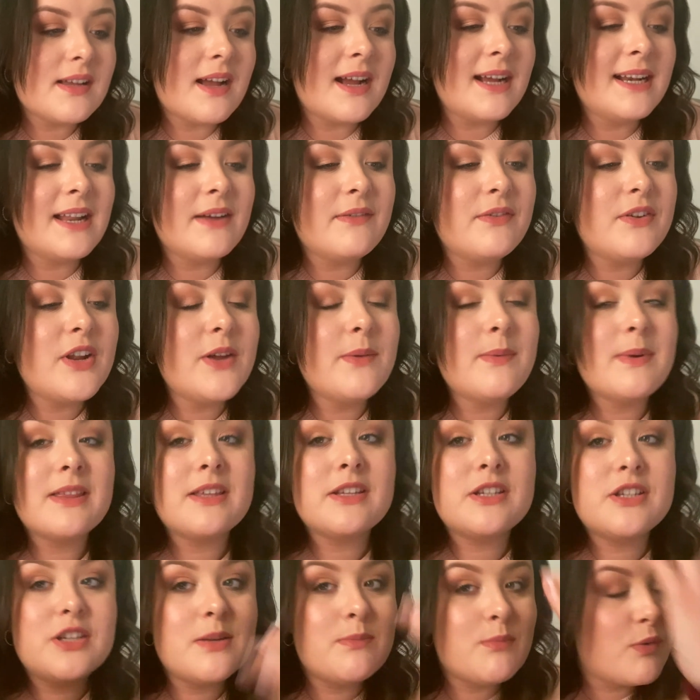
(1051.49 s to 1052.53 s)
I never know whether
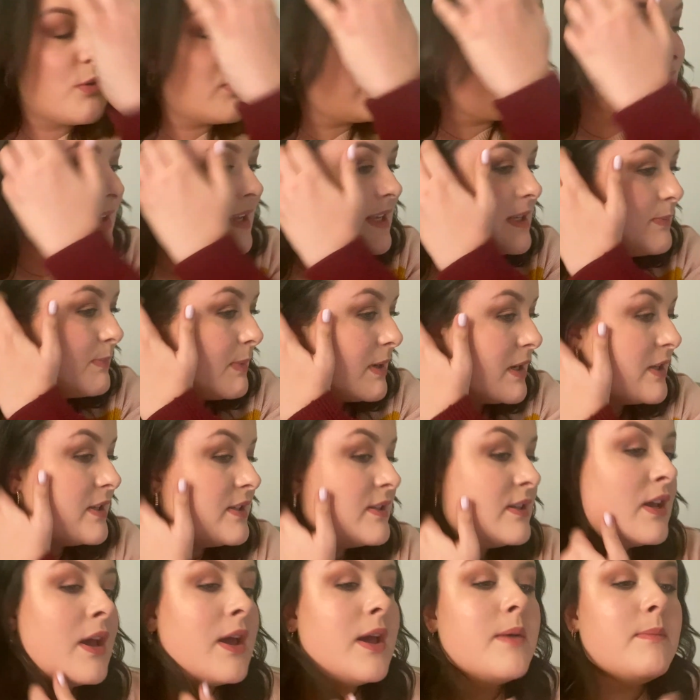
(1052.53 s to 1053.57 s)
to do more of these because
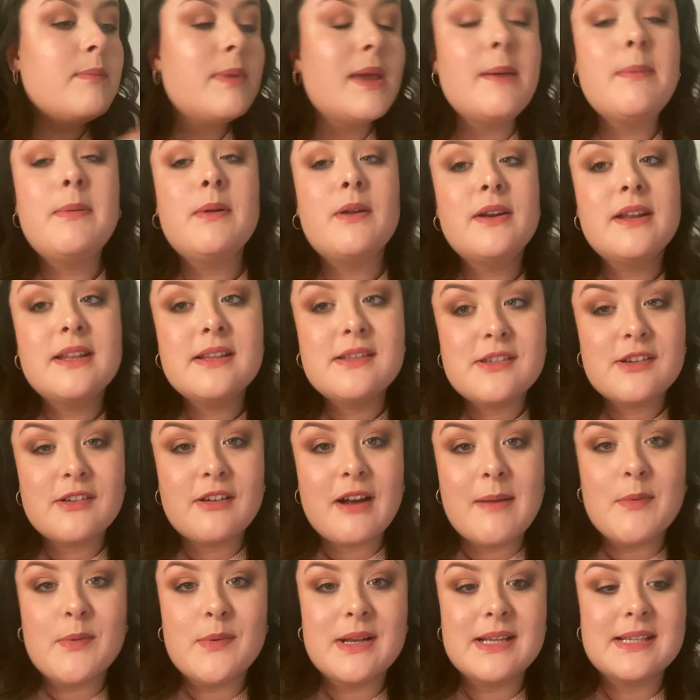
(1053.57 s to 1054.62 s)
people on
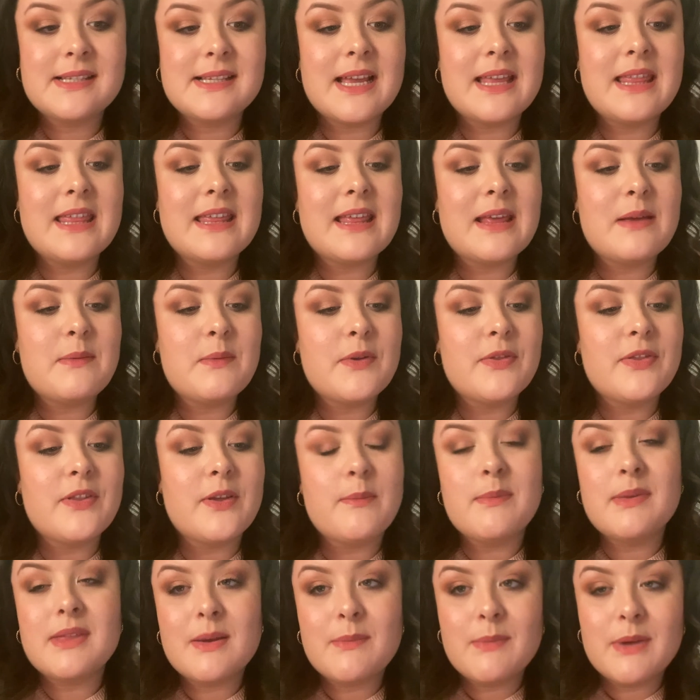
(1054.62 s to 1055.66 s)
Instagram always say that they want them,
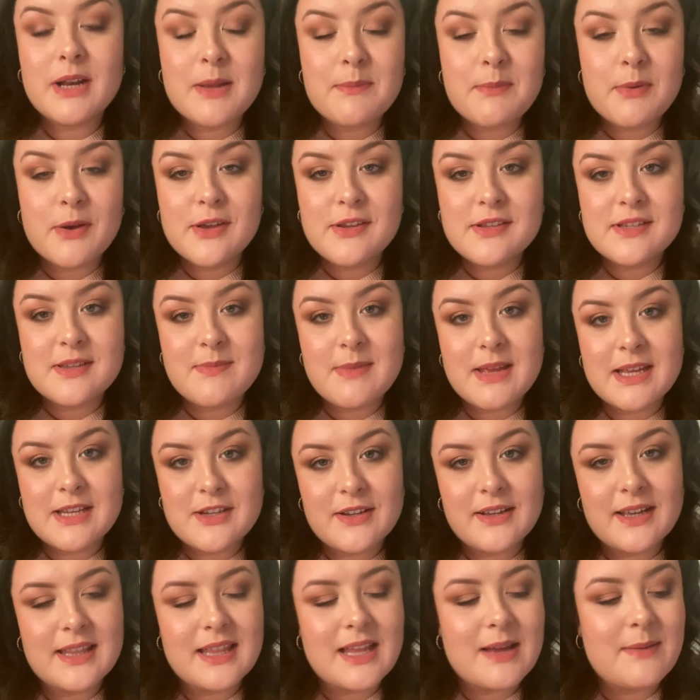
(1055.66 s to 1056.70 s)
but then when I post them they don't
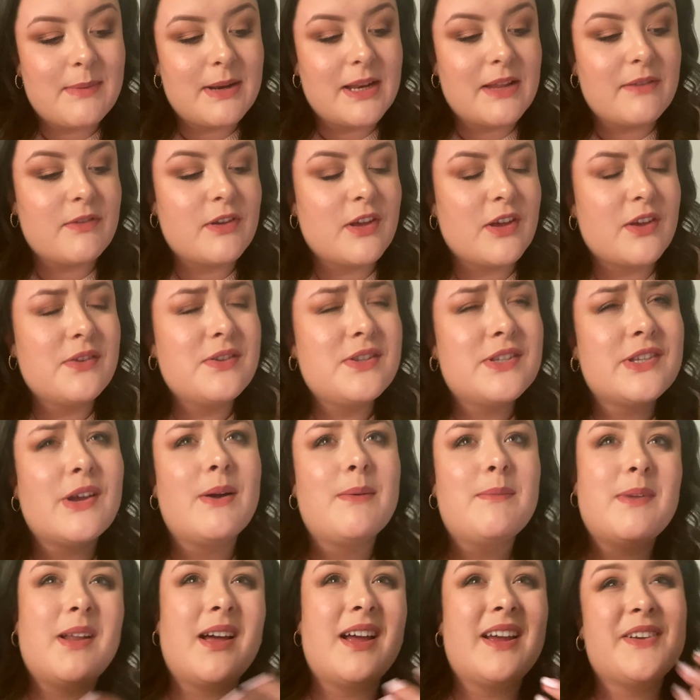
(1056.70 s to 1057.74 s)
get that many views, so
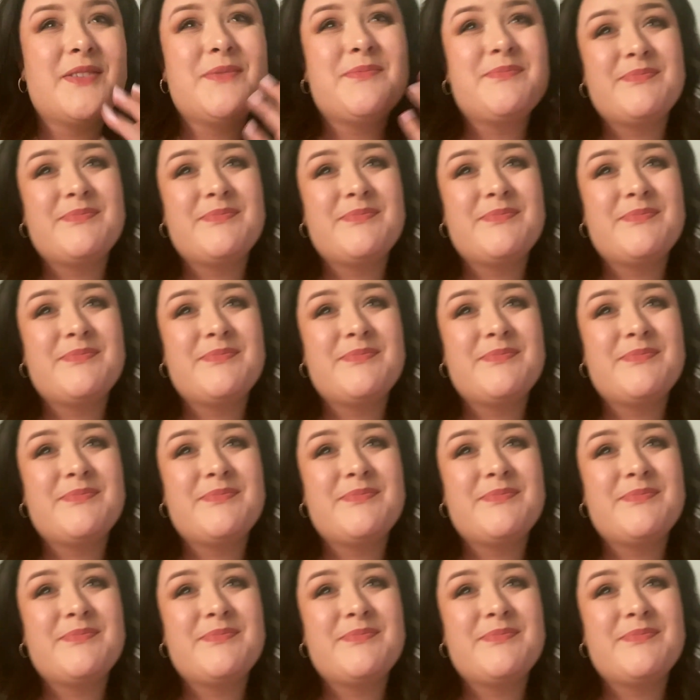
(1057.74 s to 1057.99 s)
I'm like,